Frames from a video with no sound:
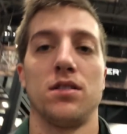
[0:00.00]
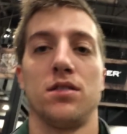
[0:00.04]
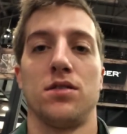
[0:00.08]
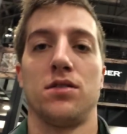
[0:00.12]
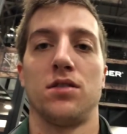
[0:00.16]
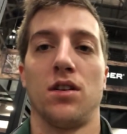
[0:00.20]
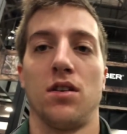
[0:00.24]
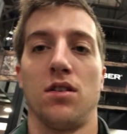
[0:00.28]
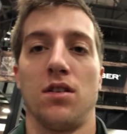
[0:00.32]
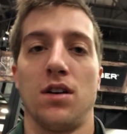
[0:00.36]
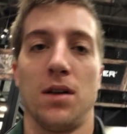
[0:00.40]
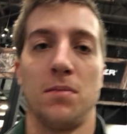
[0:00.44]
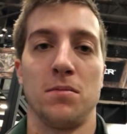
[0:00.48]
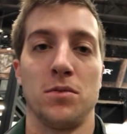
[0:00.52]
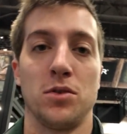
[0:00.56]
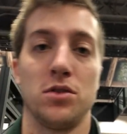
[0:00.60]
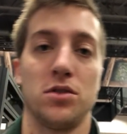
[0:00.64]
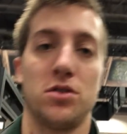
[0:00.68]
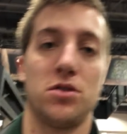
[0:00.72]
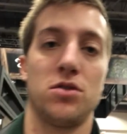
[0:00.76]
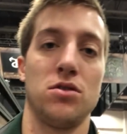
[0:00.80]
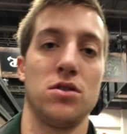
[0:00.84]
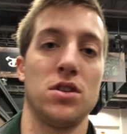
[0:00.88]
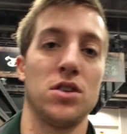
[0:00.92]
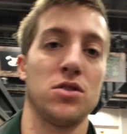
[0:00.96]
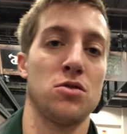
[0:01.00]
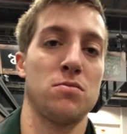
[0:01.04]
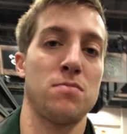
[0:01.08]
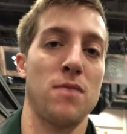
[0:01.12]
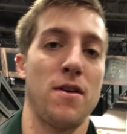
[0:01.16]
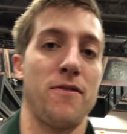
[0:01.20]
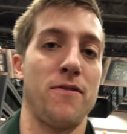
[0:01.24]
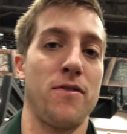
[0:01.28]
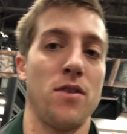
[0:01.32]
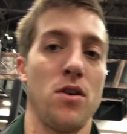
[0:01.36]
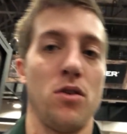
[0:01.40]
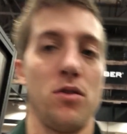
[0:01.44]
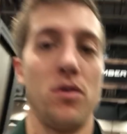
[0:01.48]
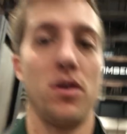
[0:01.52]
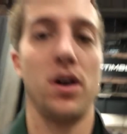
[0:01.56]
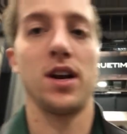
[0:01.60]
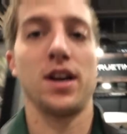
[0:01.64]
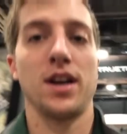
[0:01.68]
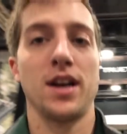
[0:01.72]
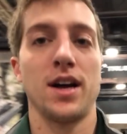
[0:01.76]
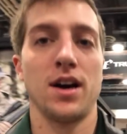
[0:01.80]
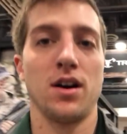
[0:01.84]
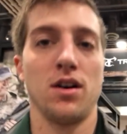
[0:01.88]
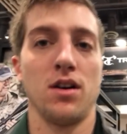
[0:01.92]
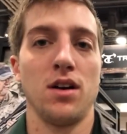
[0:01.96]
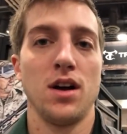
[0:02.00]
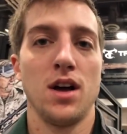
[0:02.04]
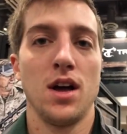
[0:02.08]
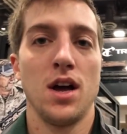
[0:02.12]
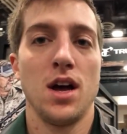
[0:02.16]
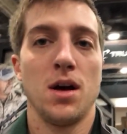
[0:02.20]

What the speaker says: So I'm shooting this with my phone right now.